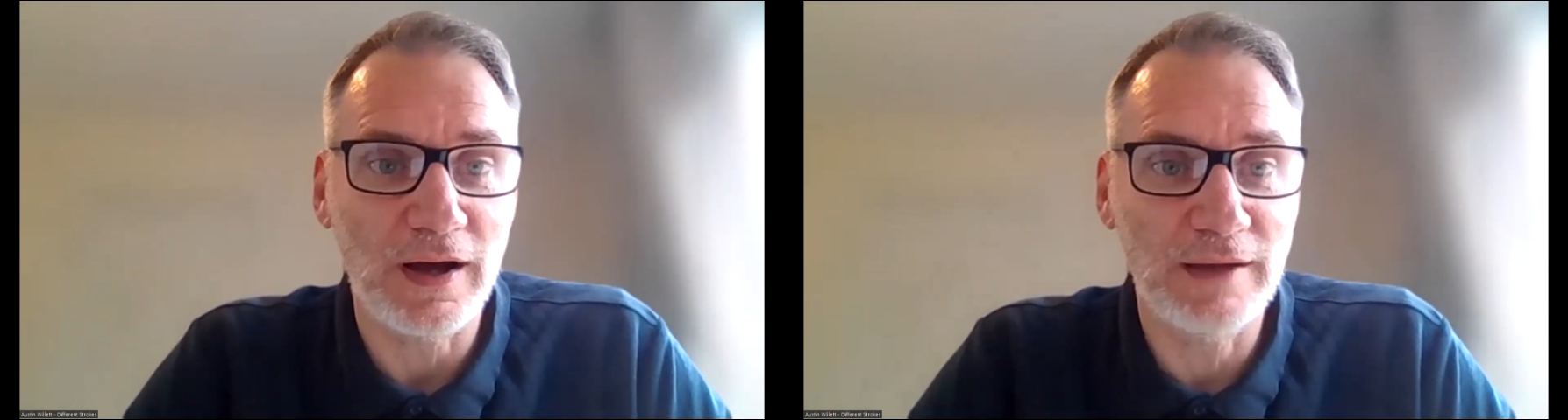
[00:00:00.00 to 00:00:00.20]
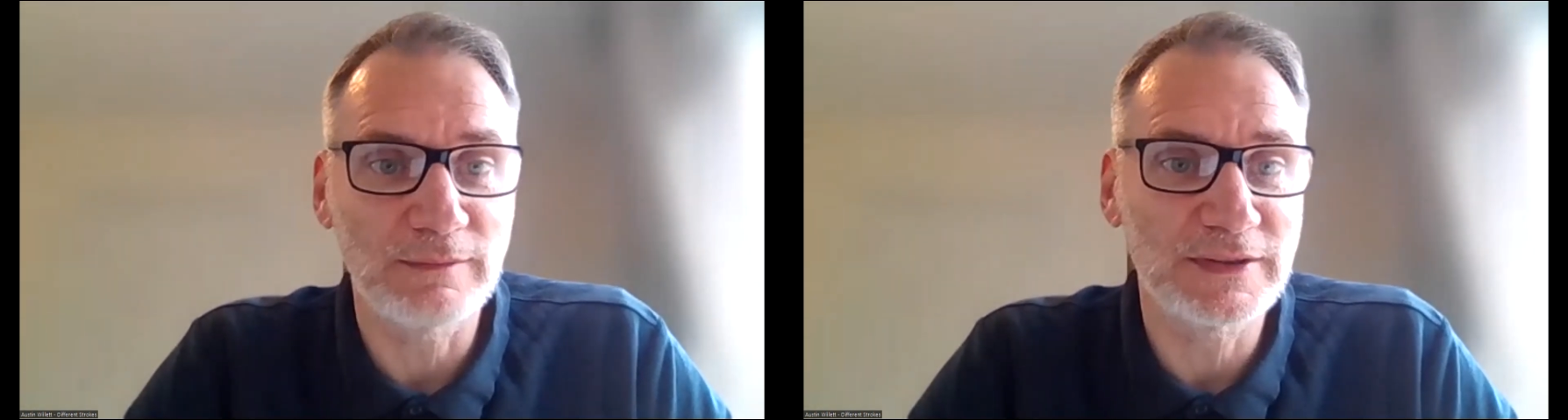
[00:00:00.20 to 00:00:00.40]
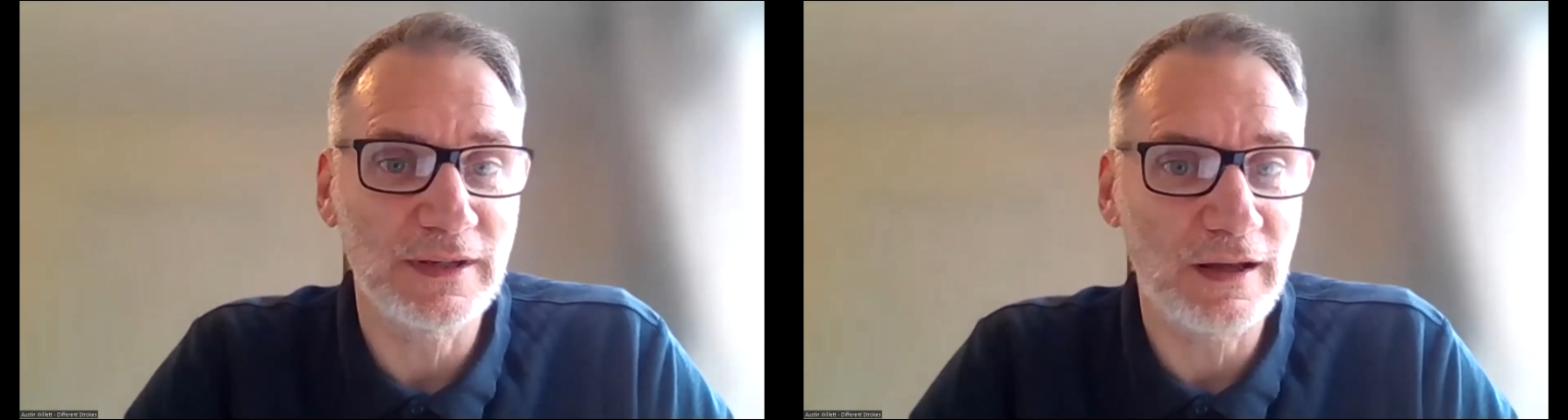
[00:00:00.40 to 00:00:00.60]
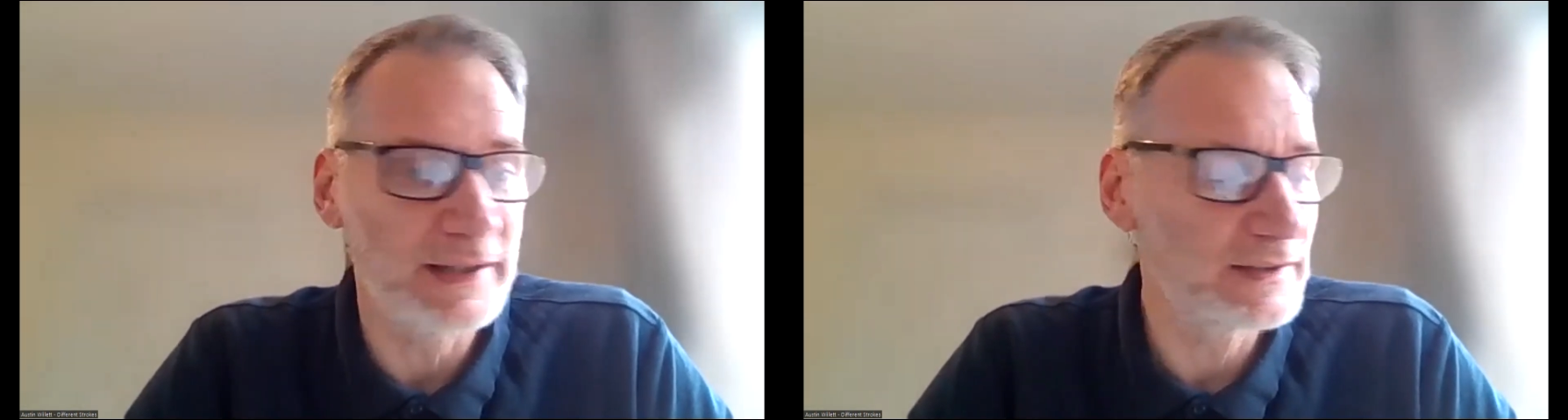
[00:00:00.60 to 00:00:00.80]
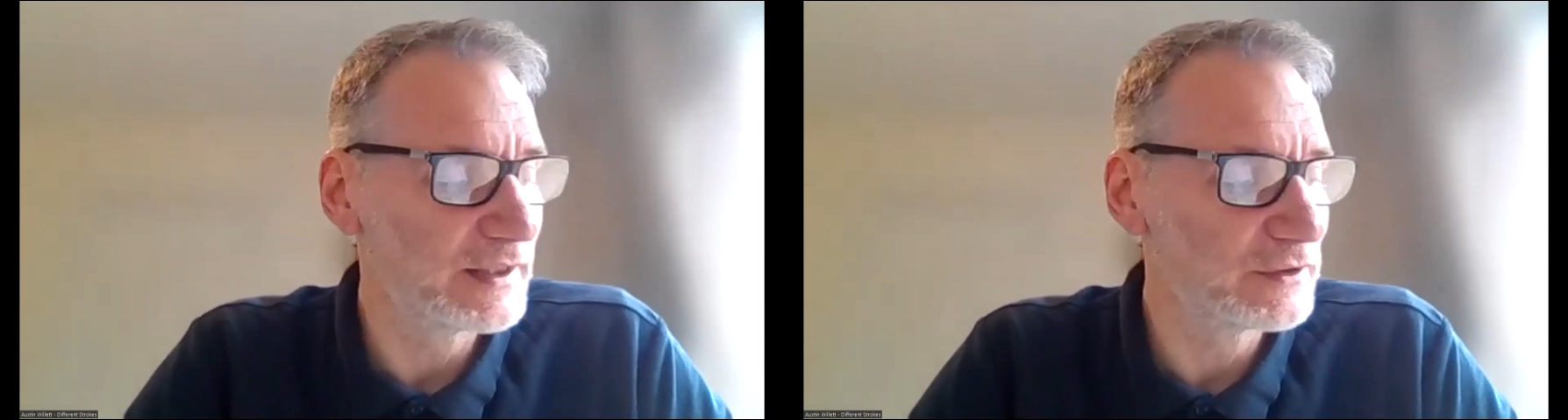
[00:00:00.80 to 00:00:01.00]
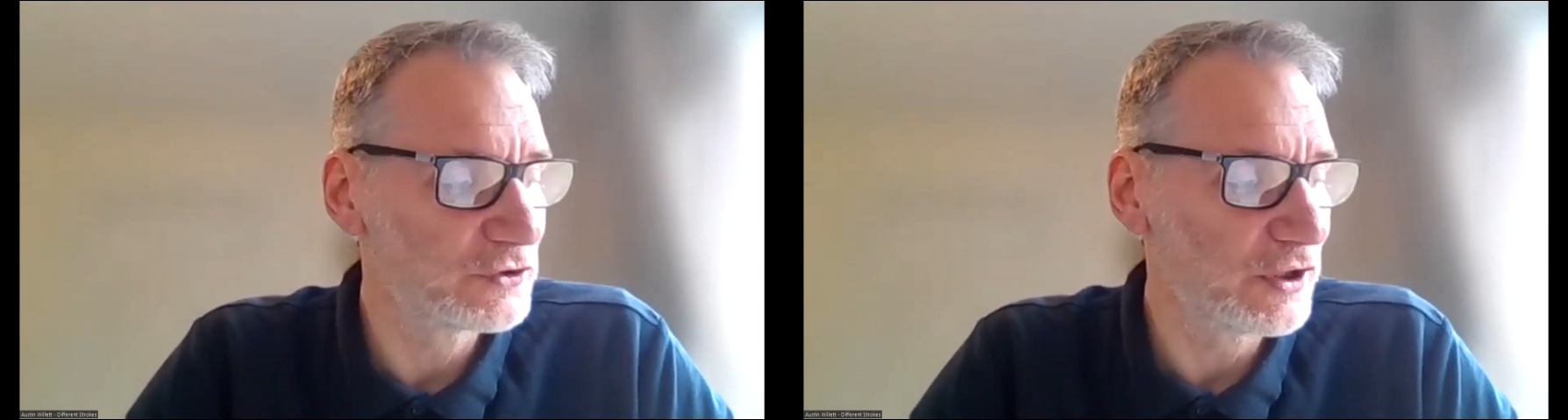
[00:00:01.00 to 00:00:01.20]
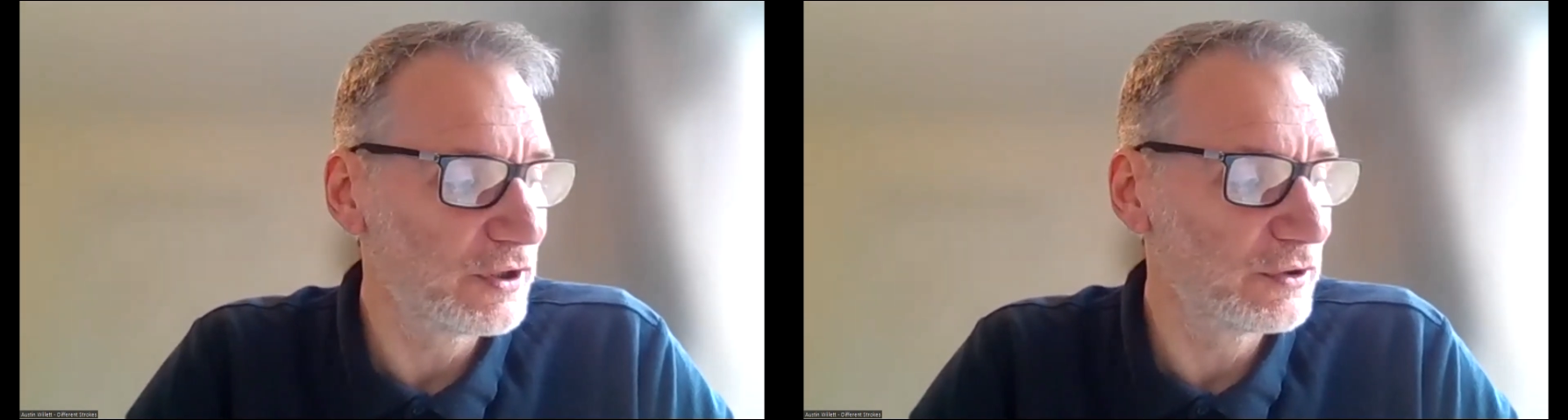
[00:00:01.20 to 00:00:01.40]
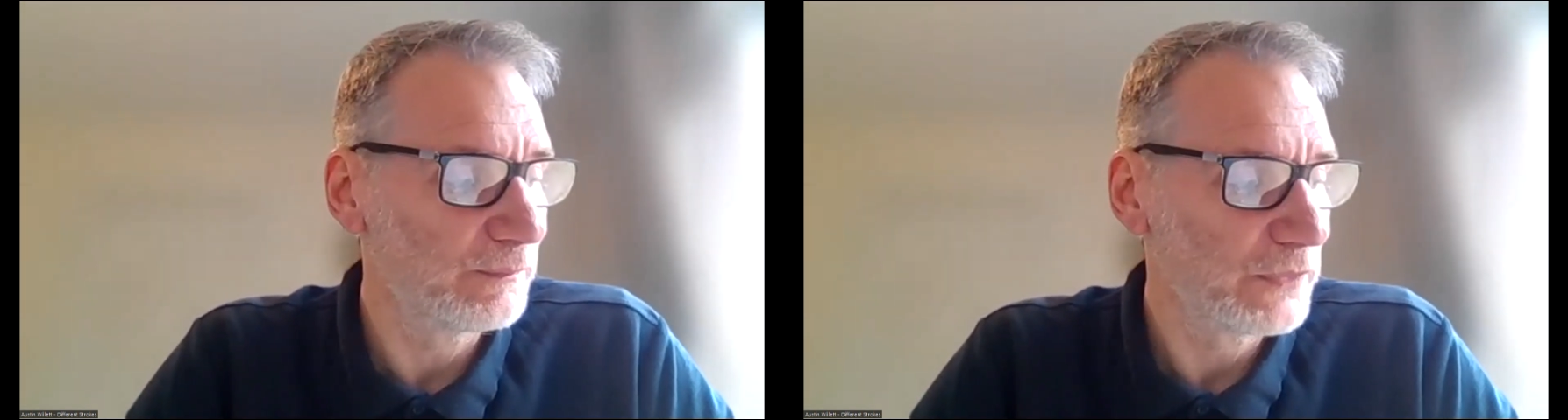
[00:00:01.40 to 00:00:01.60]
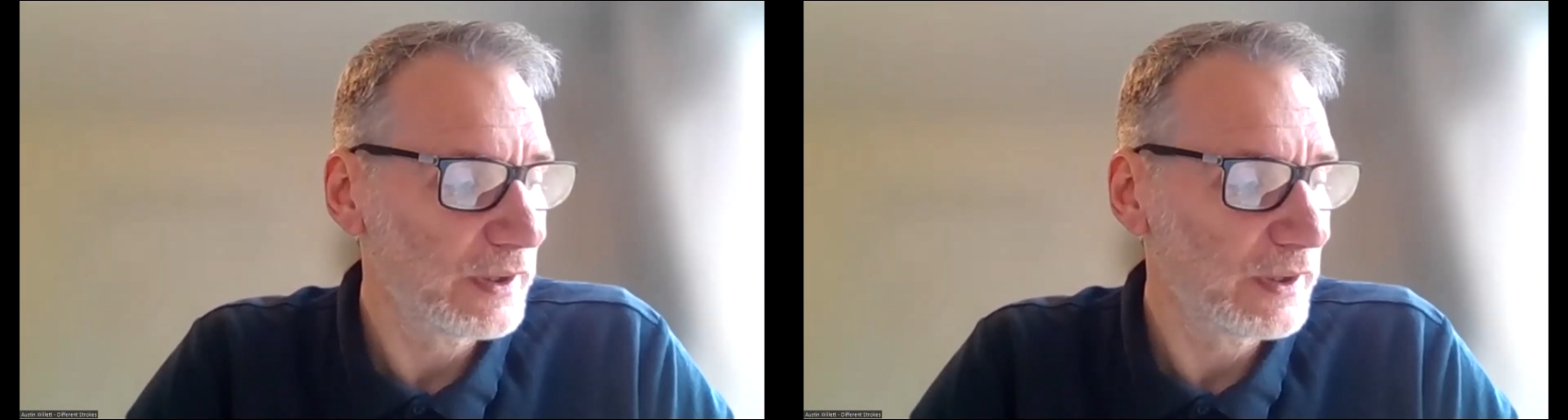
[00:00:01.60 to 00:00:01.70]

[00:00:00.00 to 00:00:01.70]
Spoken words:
I'm delighted to